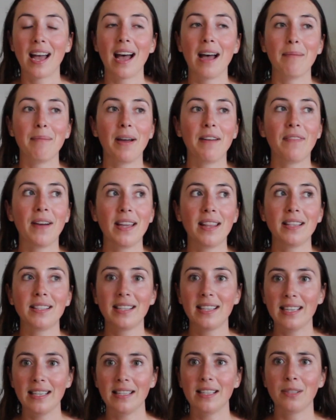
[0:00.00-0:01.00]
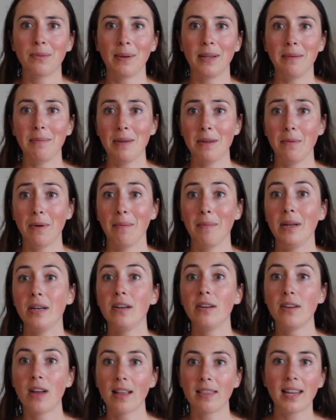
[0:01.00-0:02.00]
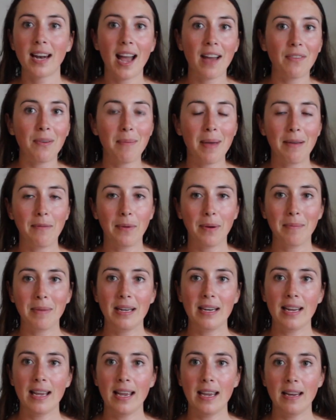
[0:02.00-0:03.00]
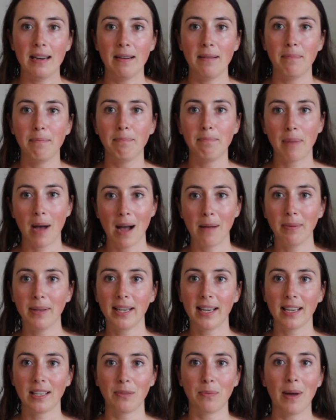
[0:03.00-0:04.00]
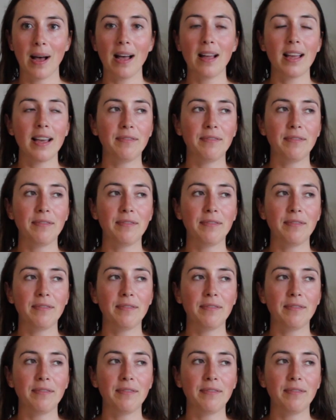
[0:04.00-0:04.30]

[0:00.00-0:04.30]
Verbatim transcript: Um, I find that's the easiest way to meet women. Not that I haven't met women in public as well.